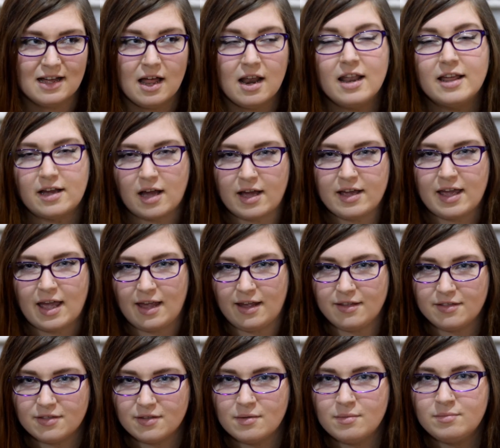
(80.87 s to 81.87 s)
like, I
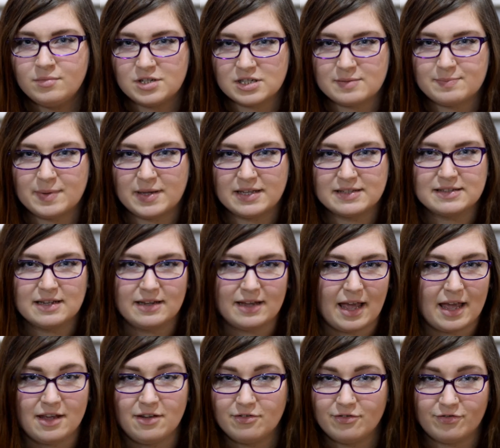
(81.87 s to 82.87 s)
ate them just because I
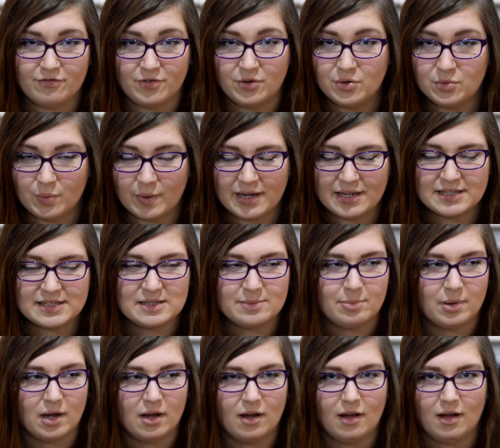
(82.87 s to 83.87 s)
hate food waste,
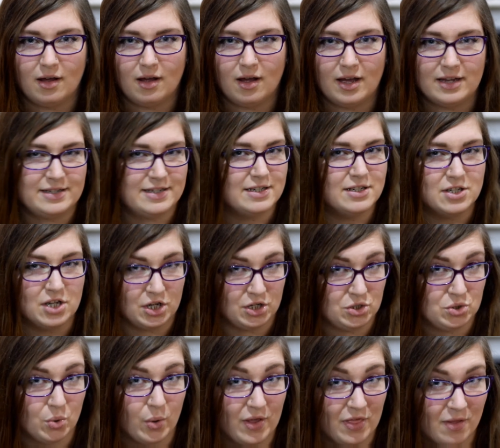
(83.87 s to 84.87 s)
but I didn't
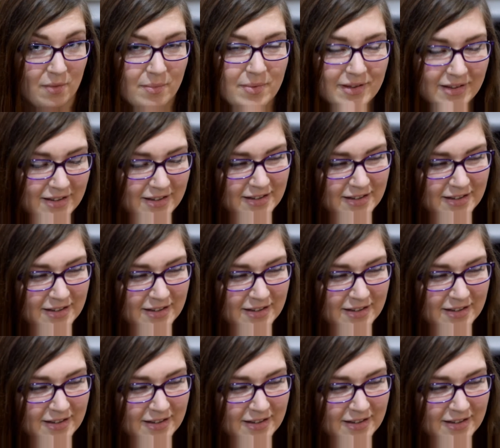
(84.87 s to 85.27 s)
enjoy them.